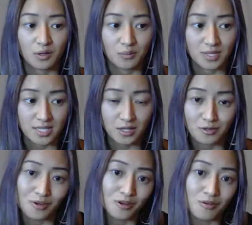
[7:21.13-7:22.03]
we take
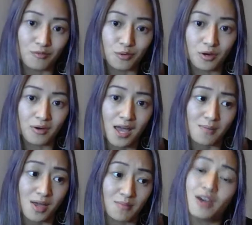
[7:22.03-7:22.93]
note of well
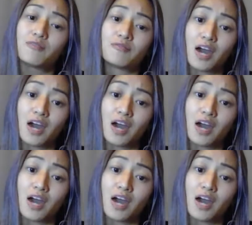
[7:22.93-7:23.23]
am, am i